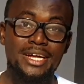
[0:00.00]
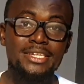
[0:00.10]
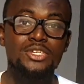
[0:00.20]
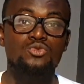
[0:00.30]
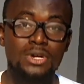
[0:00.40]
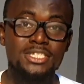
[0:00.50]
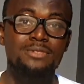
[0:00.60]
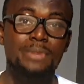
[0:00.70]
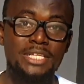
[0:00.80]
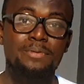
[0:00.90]
That is what
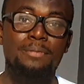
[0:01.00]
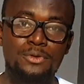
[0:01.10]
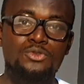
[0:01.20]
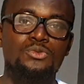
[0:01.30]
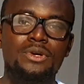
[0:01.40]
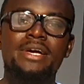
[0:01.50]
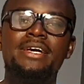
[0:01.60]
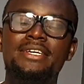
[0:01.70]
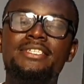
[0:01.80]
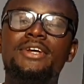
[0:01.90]
smart people do,
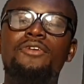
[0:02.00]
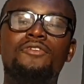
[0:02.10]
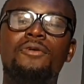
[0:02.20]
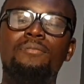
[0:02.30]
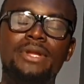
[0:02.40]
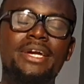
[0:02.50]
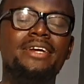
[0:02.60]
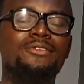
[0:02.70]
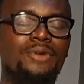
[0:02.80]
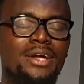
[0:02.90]
instead of
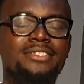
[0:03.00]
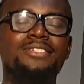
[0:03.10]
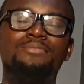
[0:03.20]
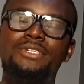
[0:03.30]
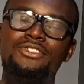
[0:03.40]
complaining, rants,